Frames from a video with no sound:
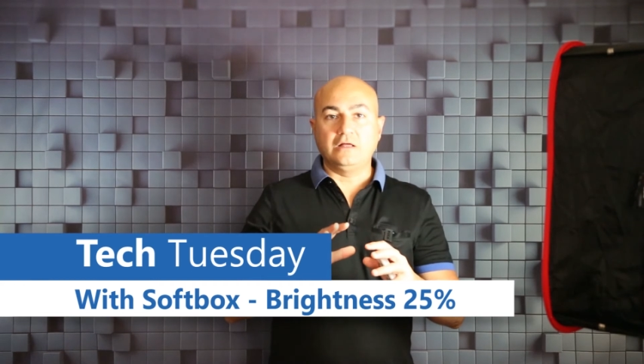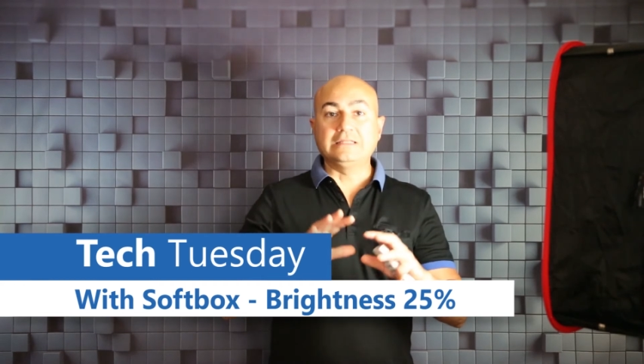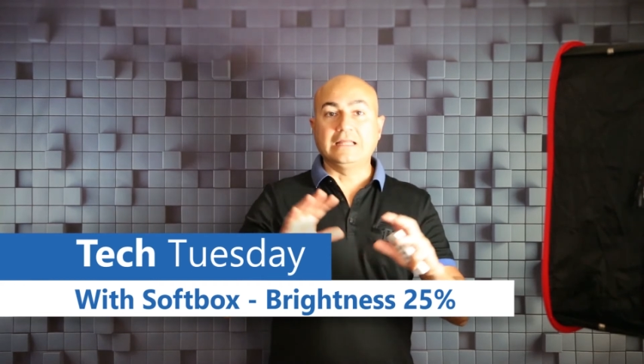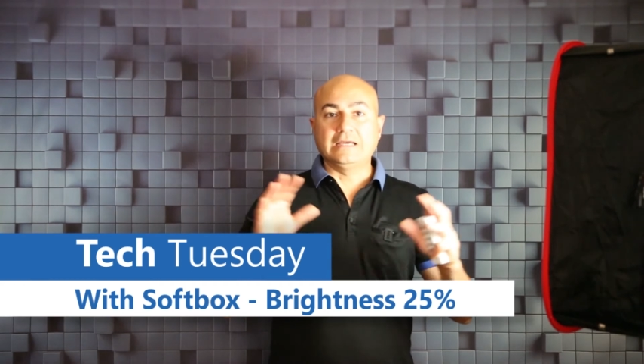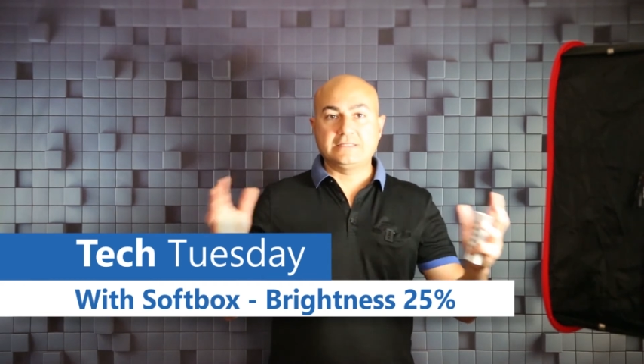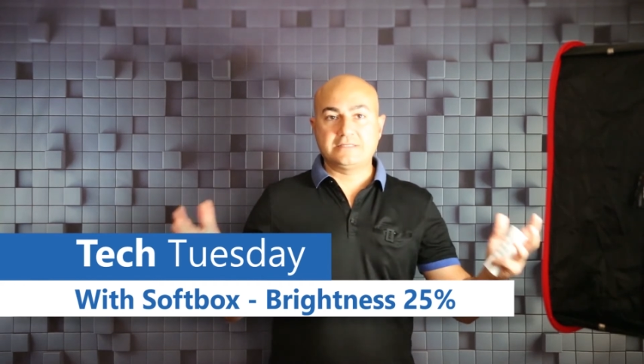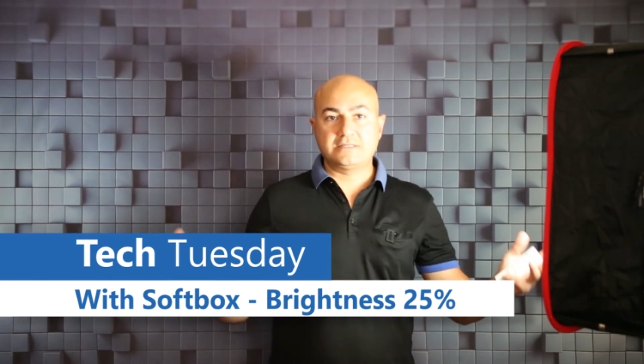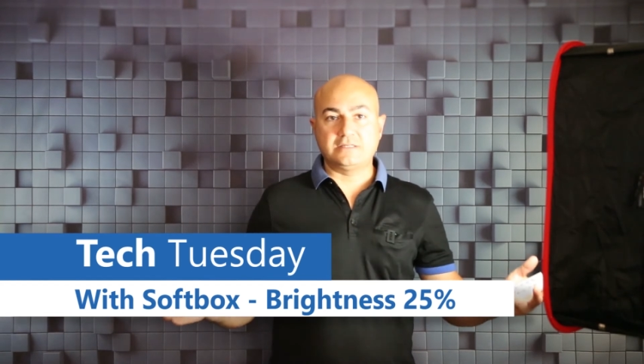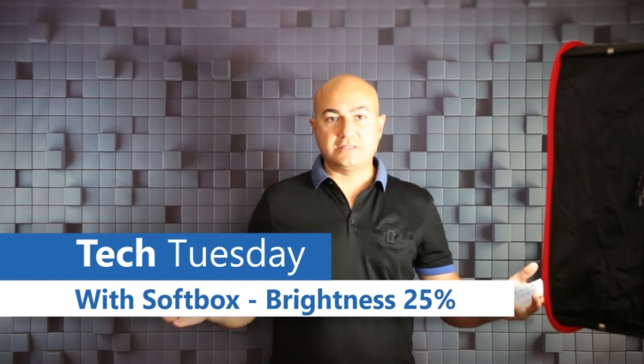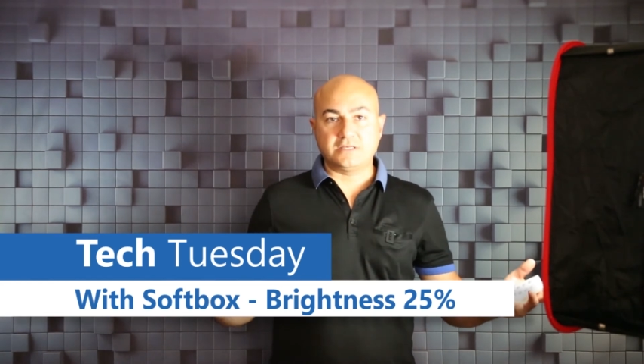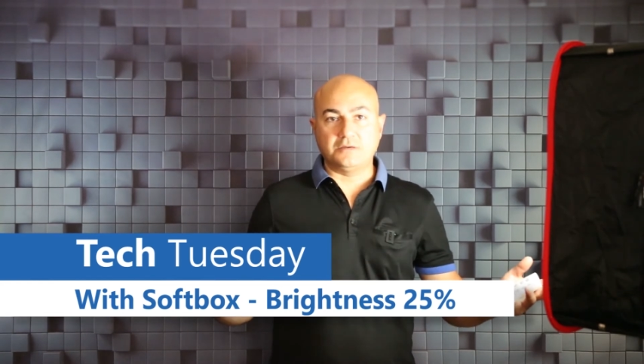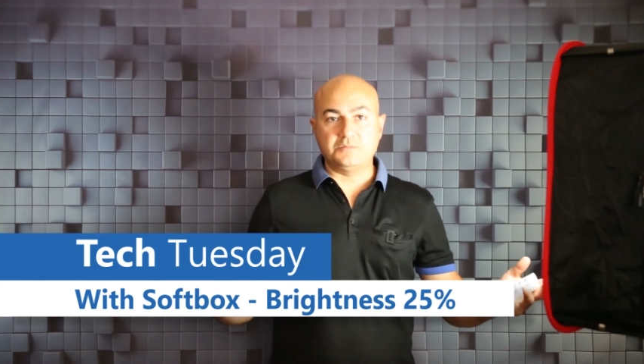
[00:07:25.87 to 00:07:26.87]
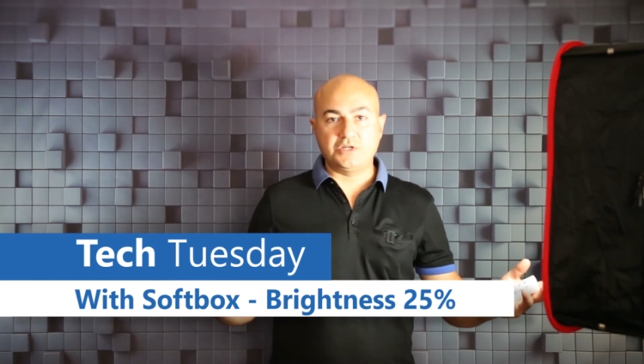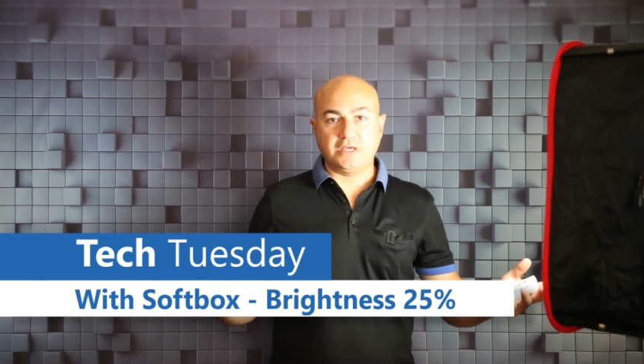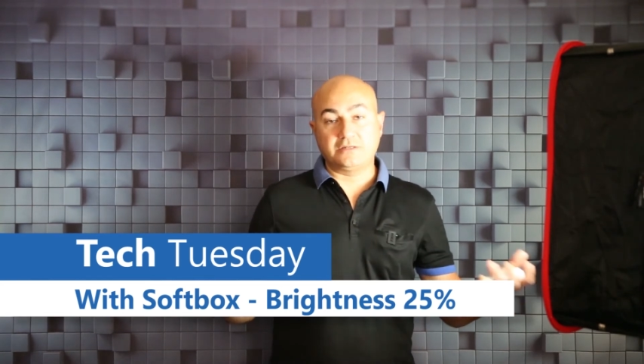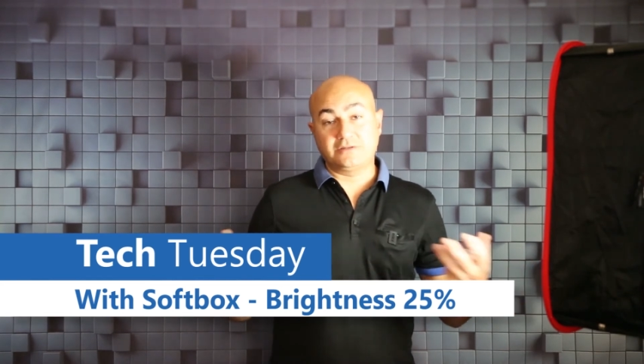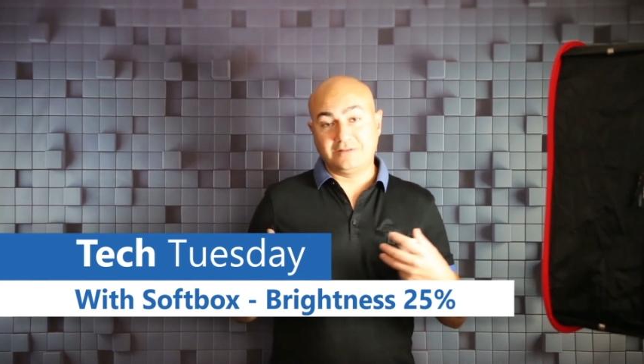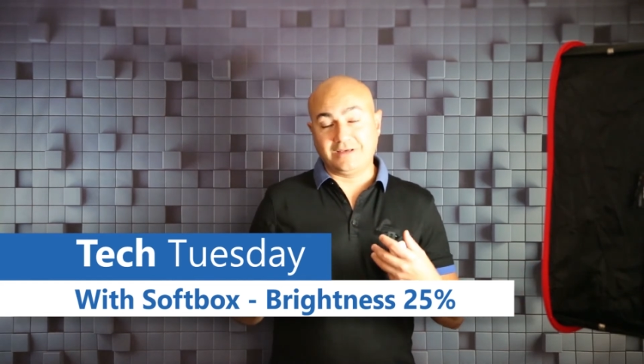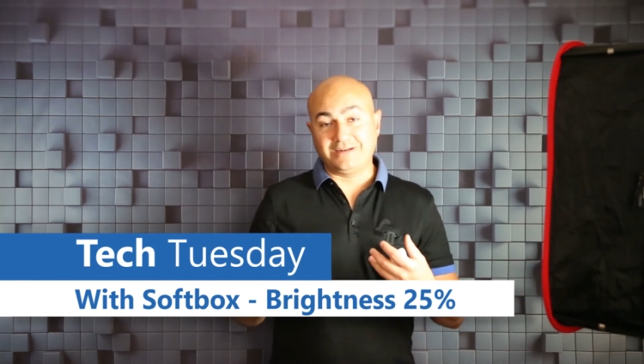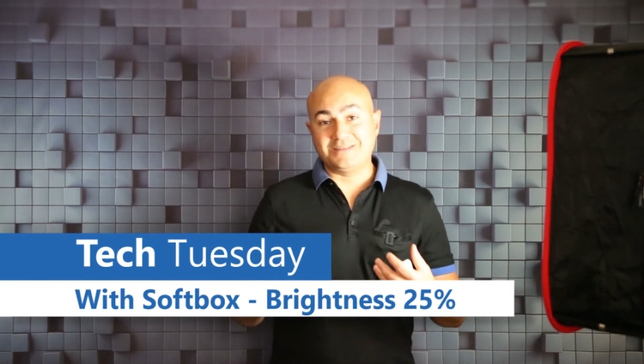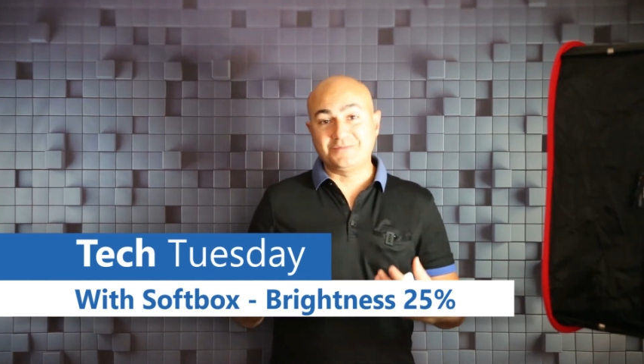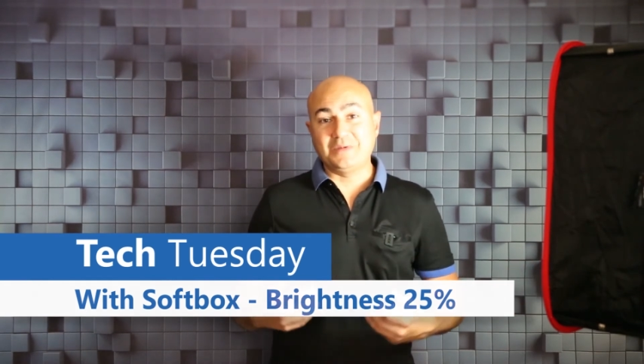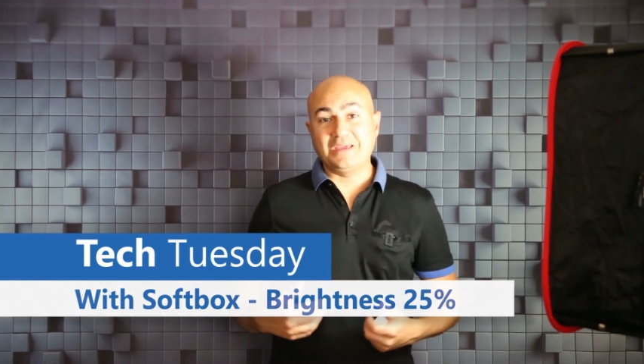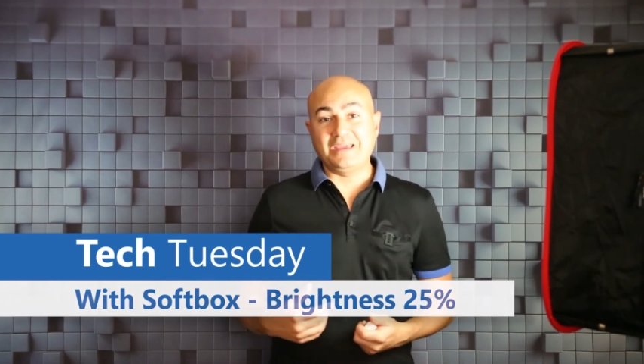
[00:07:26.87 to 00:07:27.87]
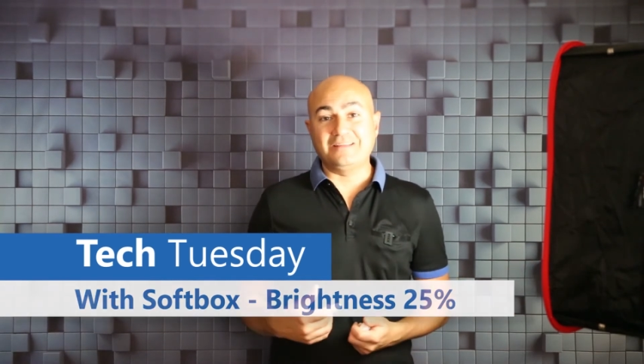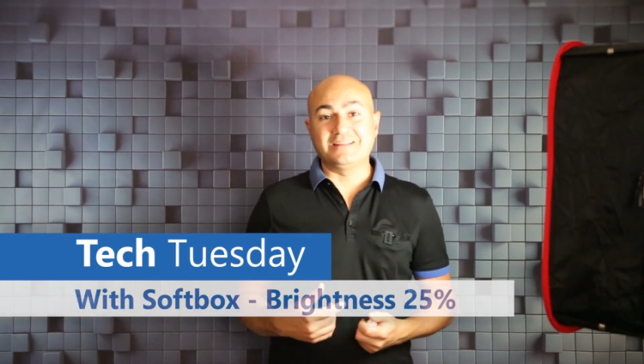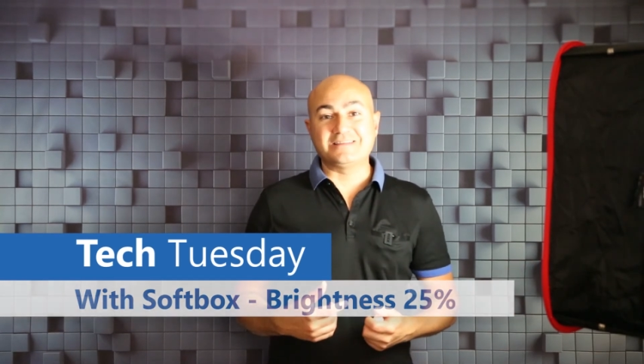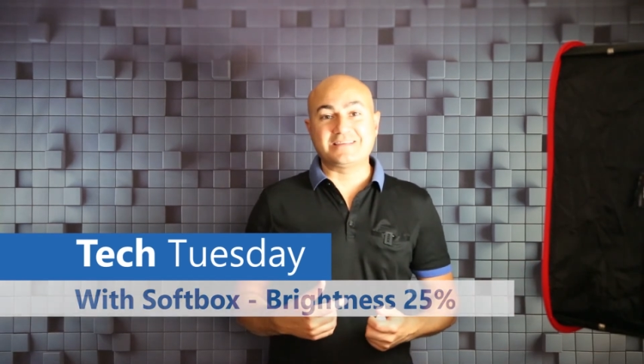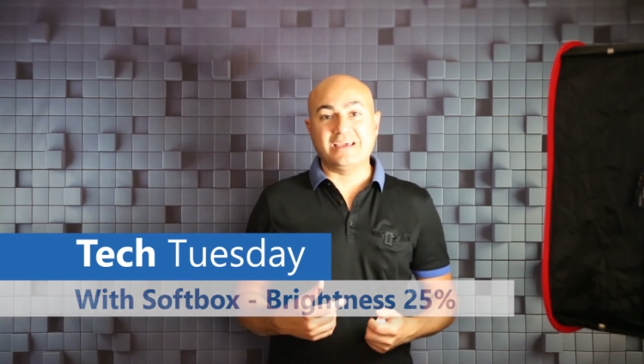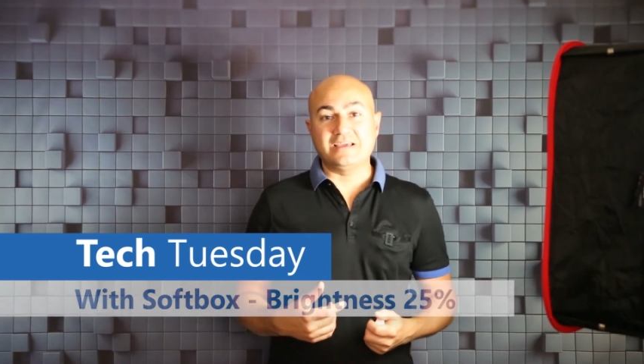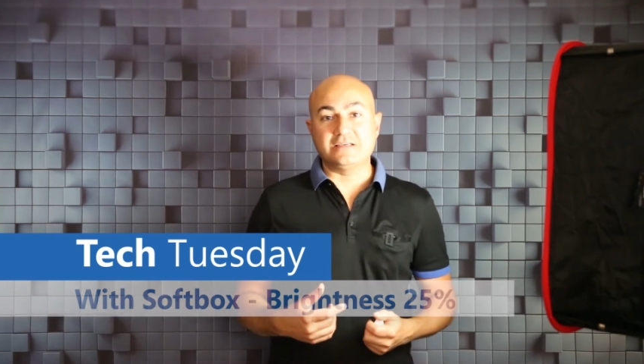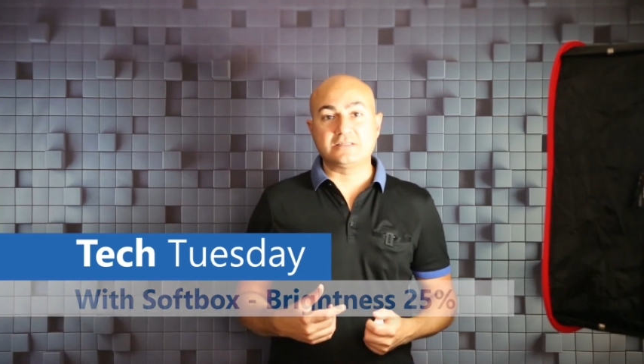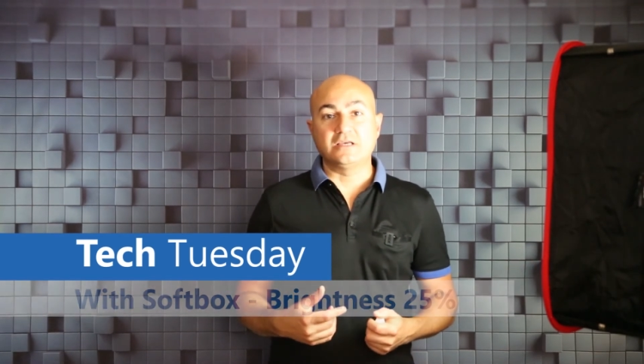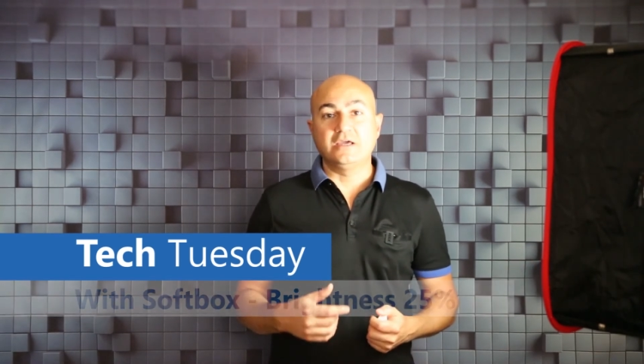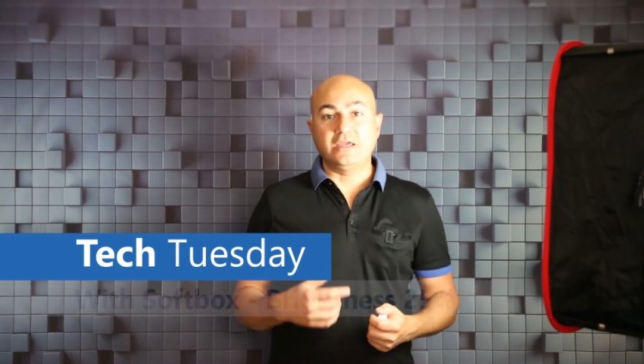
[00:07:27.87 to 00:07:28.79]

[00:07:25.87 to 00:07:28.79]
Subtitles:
lights the subject, that is me in this case,